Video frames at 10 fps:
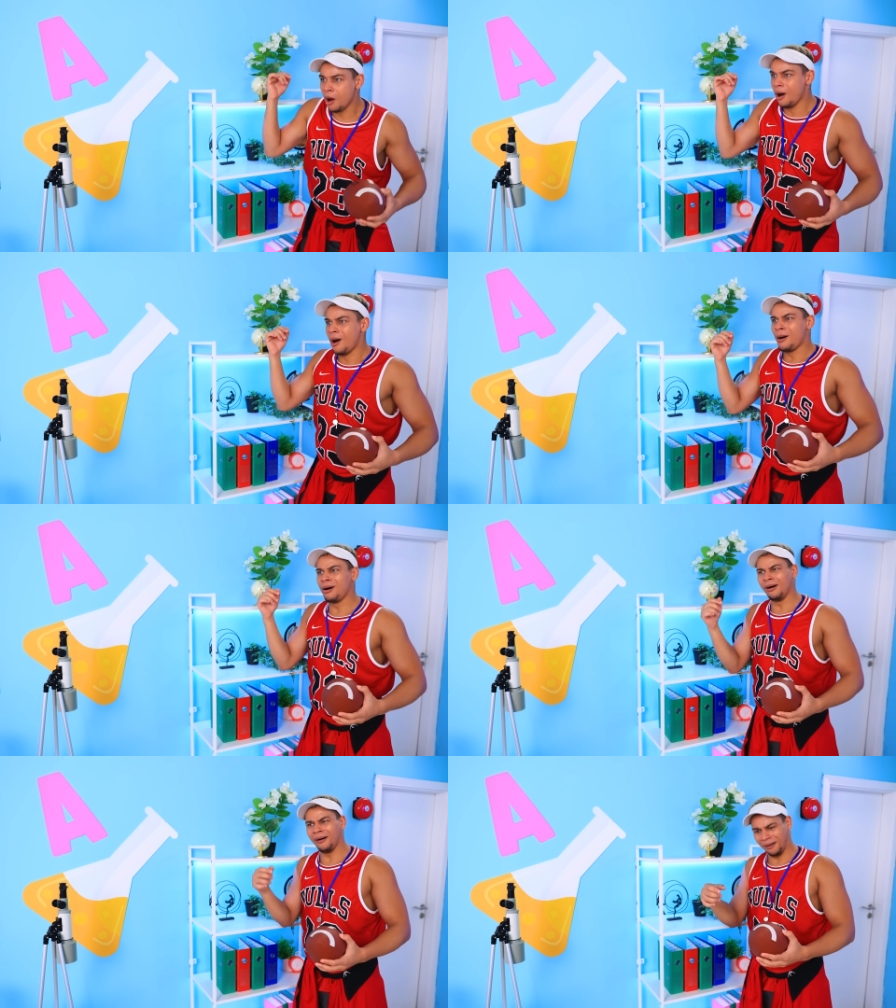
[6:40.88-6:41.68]
and threw the
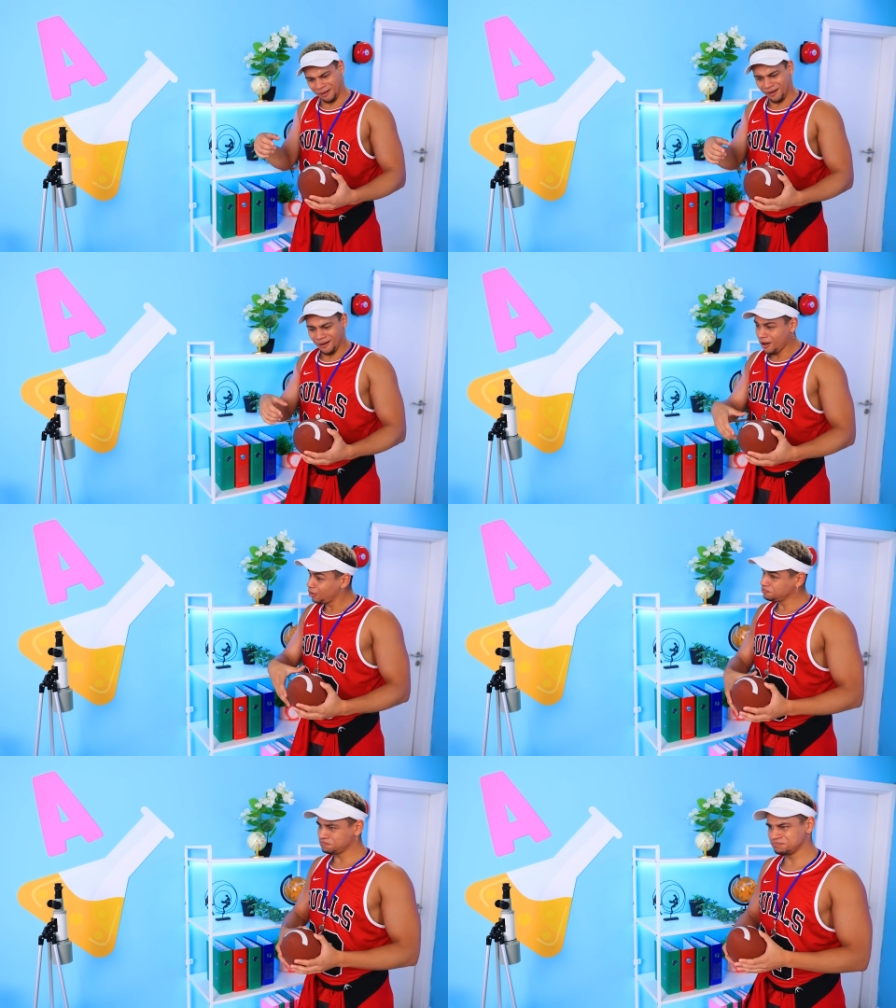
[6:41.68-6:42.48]
ball back even
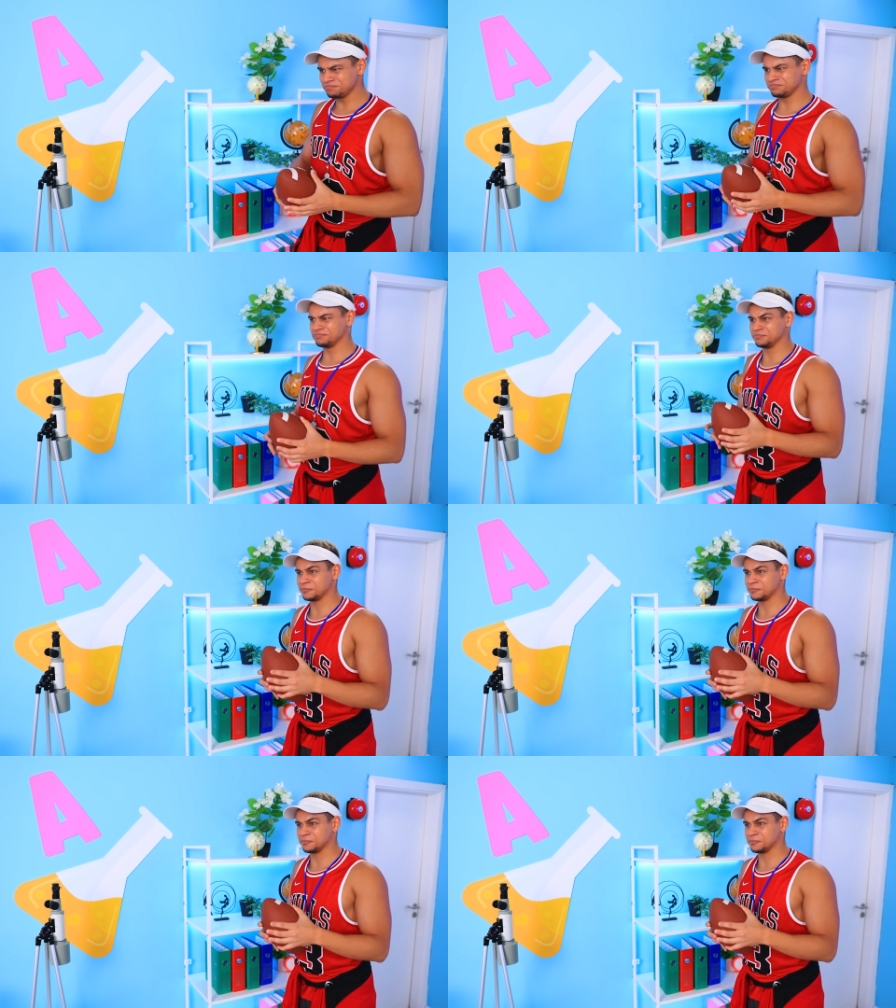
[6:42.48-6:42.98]
harder.